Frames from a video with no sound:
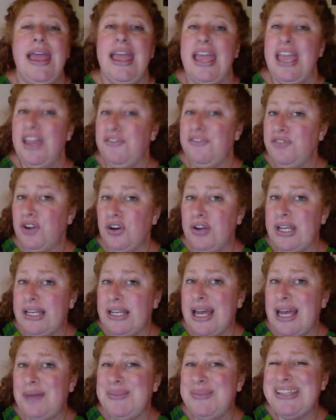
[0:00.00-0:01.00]
If your
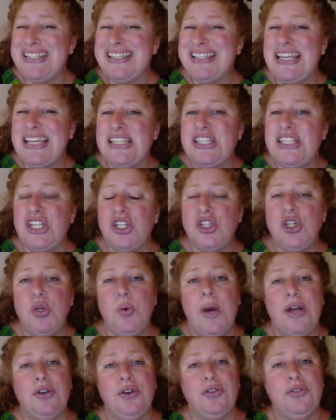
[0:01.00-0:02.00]
income is less than
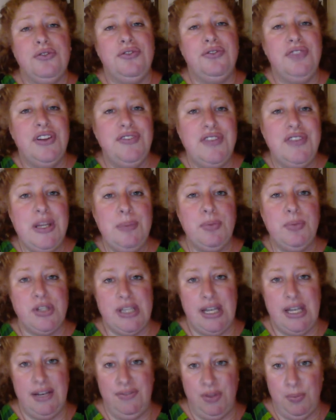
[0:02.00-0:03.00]

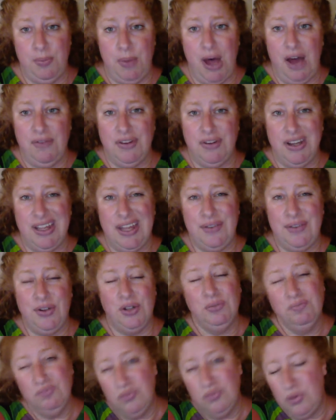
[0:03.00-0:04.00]
250% of the poverty
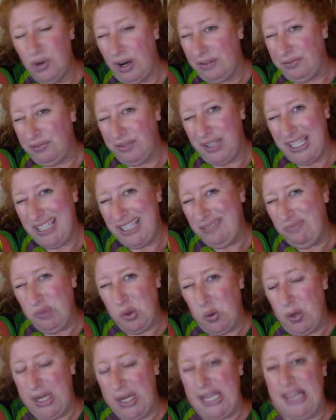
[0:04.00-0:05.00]
level, roughly
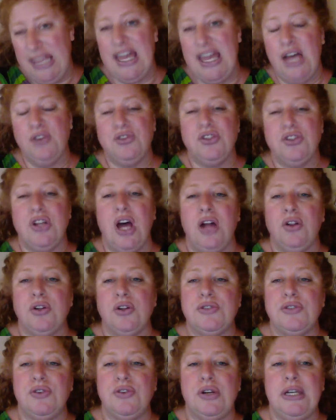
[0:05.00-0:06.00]

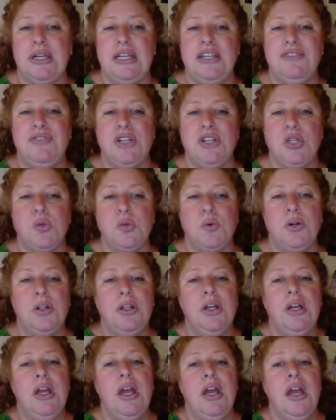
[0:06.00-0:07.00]
$20,000 for an individual,
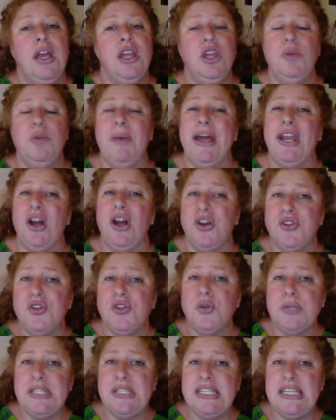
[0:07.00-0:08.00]
you might
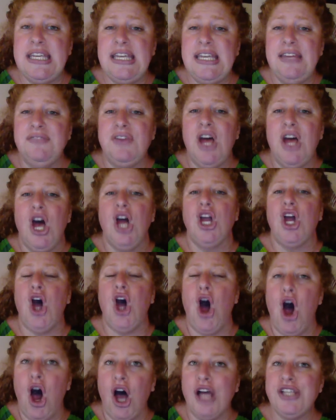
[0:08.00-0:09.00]
also receive
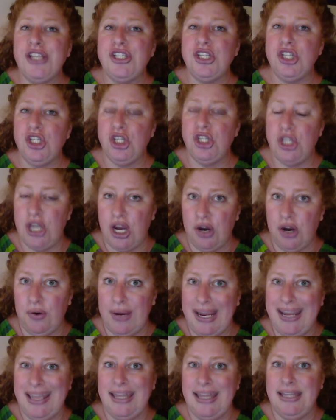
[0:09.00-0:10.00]

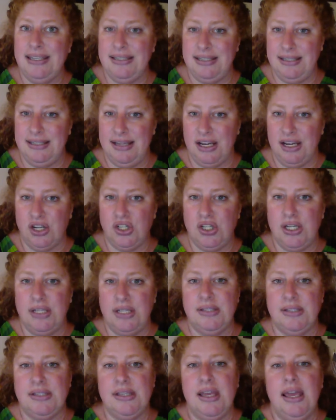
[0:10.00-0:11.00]
cost-sharing
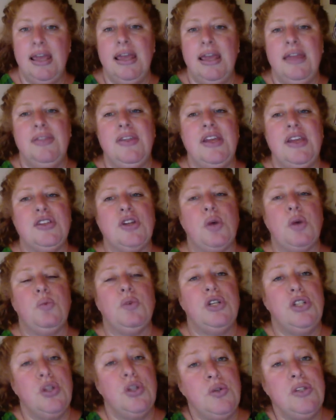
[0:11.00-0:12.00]
deductions. These are
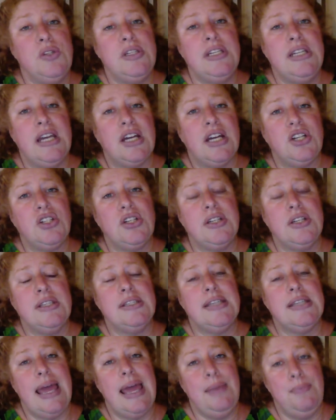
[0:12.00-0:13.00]
reduced
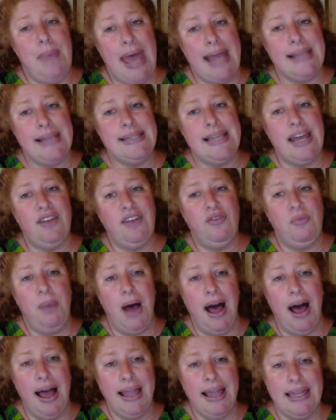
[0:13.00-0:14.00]
deductions and max
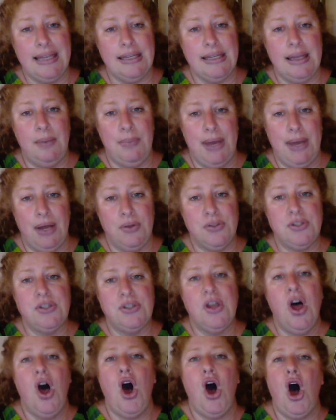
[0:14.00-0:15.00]
out-of-pocket amounts
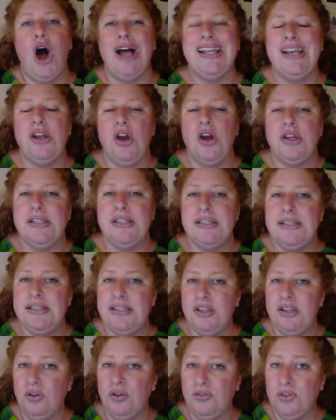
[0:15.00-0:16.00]
on
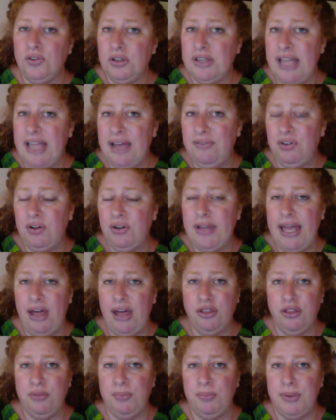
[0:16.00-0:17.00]
silver-level
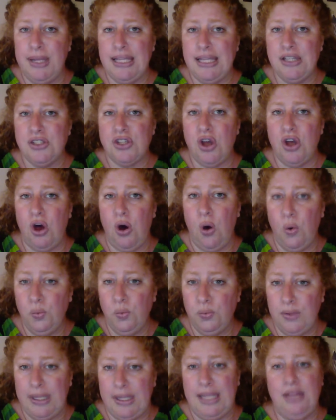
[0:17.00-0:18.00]
health plans
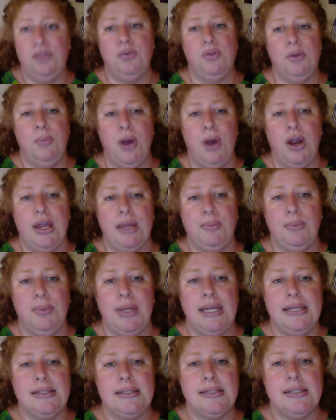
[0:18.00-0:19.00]
only through the
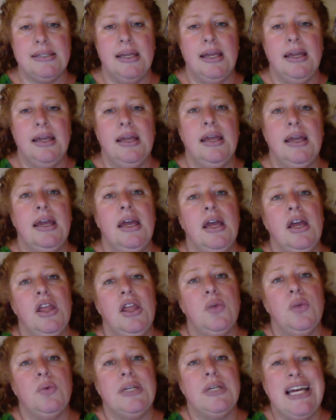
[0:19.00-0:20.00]
marketplace.
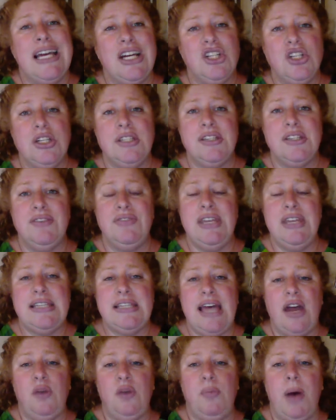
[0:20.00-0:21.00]
The reductions of these
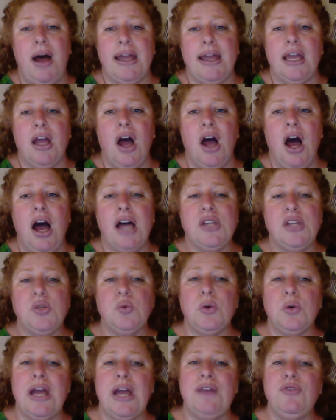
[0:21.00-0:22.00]
out-of-pocket costs
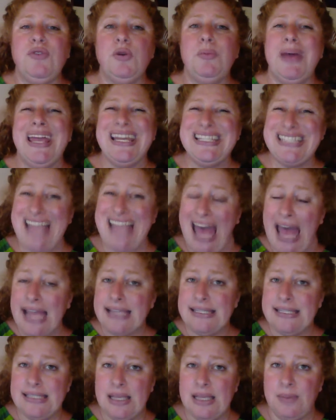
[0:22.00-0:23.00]
were covered by a
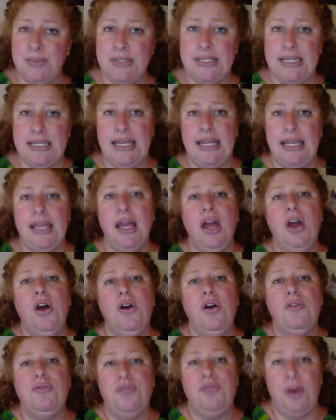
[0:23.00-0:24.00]
tax subsidy
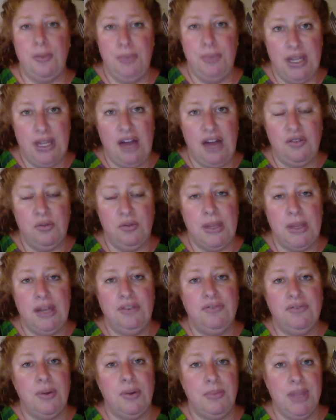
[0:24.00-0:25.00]
from the
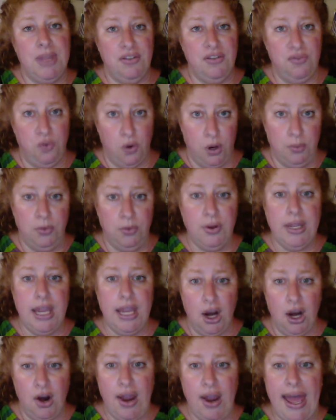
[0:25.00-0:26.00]
government, from the Affordable
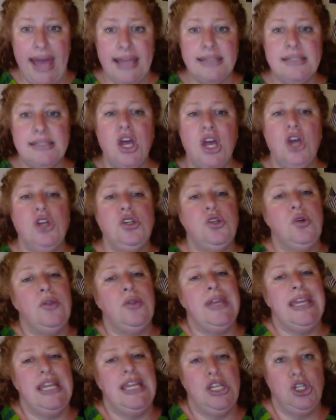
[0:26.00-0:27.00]
Care Act, to
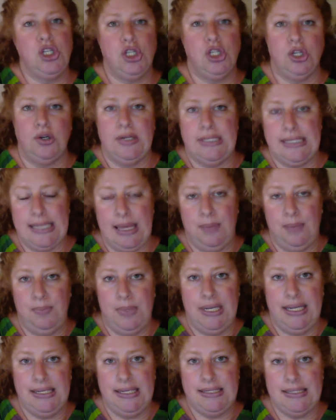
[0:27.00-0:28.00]
the insurance
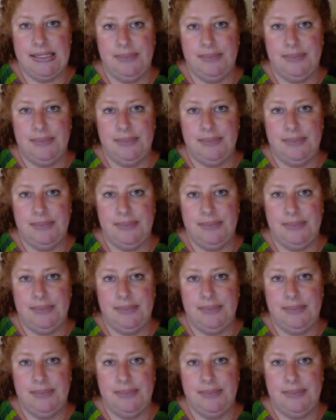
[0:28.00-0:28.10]
companies.